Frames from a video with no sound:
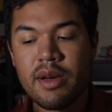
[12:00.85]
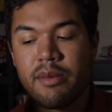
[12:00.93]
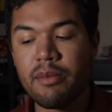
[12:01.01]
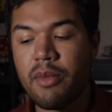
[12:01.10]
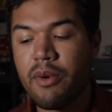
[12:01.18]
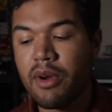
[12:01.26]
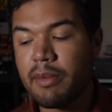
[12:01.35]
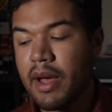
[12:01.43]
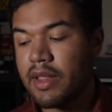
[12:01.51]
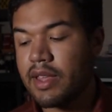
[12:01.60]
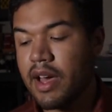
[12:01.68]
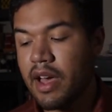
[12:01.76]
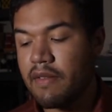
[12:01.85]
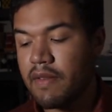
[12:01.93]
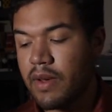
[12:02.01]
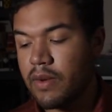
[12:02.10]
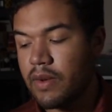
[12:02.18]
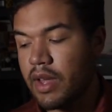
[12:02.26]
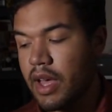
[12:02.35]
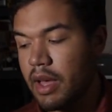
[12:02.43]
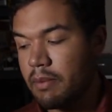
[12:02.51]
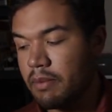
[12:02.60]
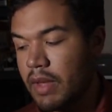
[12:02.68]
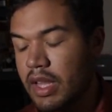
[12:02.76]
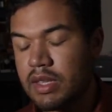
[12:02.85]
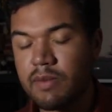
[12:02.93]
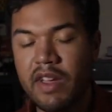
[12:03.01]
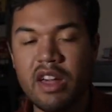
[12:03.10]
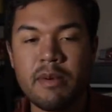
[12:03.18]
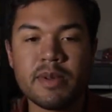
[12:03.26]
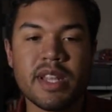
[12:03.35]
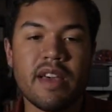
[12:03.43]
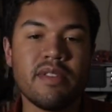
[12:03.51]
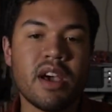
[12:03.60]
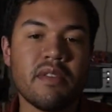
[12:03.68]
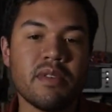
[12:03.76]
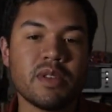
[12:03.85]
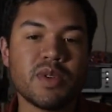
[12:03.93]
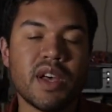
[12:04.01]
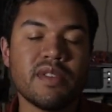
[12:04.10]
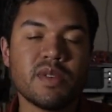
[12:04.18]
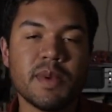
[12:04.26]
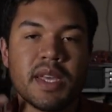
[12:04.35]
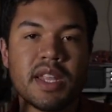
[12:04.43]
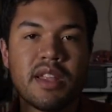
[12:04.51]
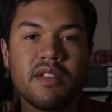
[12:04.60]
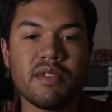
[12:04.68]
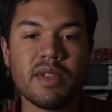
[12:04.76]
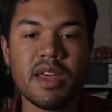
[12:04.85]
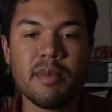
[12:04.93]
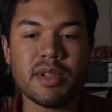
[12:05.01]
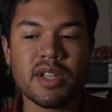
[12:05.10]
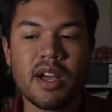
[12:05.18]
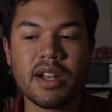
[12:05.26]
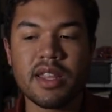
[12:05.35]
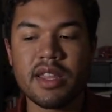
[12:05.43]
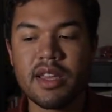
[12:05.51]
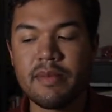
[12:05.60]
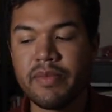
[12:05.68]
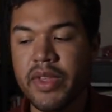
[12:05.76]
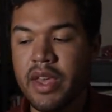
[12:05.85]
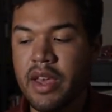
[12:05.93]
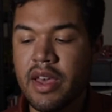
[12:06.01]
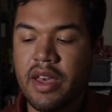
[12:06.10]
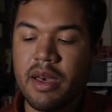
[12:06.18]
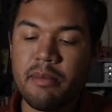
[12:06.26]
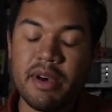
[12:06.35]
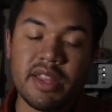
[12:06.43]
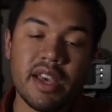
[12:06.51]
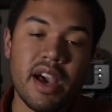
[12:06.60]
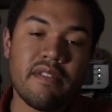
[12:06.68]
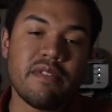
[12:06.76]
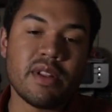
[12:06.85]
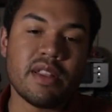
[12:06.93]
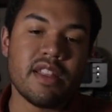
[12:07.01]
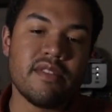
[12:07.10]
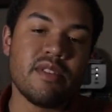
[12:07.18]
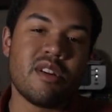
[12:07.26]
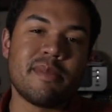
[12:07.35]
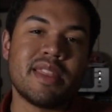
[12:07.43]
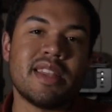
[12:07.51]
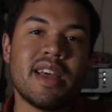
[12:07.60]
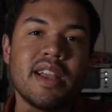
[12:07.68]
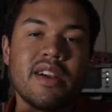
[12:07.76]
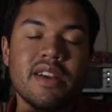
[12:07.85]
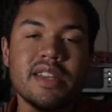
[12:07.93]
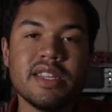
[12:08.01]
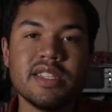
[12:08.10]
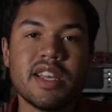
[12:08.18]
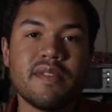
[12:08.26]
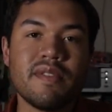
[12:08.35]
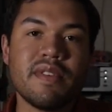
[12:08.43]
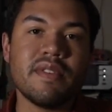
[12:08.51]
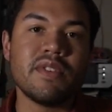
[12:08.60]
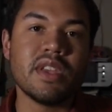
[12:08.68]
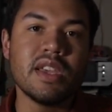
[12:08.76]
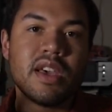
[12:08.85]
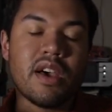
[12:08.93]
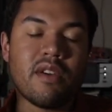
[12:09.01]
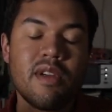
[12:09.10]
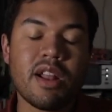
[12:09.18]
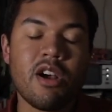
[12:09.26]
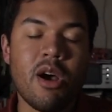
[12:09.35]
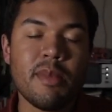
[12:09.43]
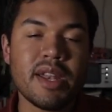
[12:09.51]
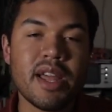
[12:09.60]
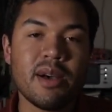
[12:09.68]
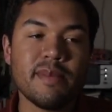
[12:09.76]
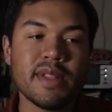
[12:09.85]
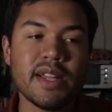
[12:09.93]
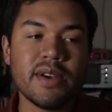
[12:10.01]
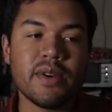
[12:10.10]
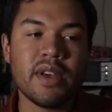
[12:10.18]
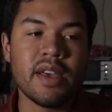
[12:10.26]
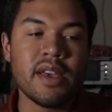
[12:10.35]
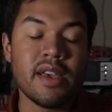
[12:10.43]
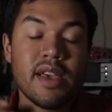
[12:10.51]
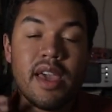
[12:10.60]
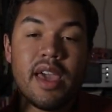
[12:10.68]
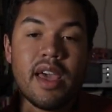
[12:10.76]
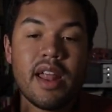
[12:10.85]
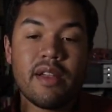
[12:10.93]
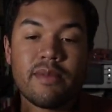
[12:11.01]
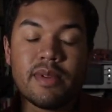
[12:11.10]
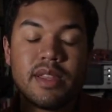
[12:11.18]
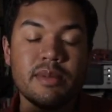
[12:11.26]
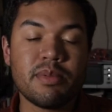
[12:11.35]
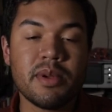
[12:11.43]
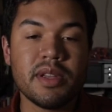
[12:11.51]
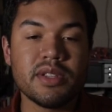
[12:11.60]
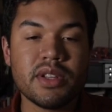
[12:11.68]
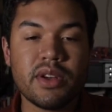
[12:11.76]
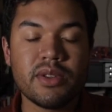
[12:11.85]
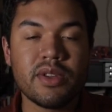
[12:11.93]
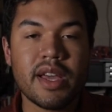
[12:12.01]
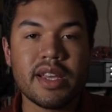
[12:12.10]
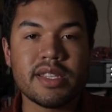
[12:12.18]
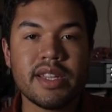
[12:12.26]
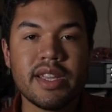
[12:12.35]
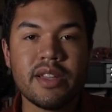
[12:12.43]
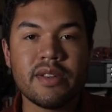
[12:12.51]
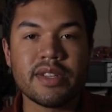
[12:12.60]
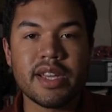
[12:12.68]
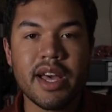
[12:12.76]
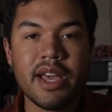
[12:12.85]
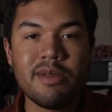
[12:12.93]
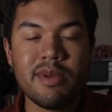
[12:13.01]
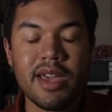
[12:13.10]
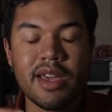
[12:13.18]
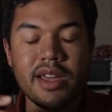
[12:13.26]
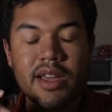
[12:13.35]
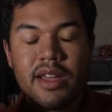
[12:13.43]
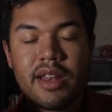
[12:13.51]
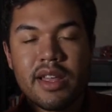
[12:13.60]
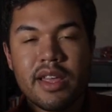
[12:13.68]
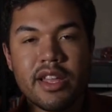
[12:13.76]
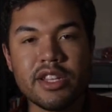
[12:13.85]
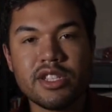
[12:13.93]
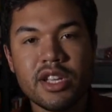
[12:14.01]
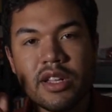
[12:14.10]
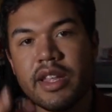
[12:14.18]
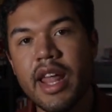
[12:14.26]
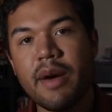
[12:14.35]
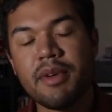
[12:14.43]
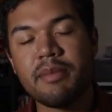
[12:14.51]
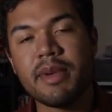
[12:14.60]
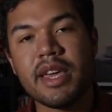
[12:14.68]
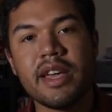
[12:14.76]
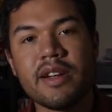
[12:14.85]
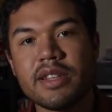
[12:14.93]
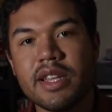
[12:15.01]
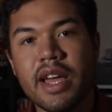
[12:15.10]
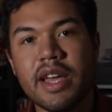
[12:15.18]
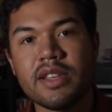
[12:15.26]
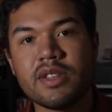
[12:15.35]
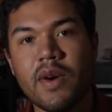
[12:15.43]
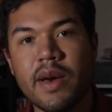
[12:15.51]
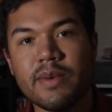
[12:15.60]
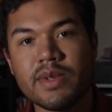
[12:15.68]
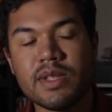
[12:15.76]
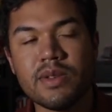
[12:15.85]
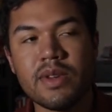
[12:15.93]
more about the iPhone, got some family members that have the iPhone 12, so we can interview them and talk to them about the iPhone 11 or about the Nikon D750, write a comment down below. And I really appreciate all you guys taking your time and chilling out with me here today. So I will see you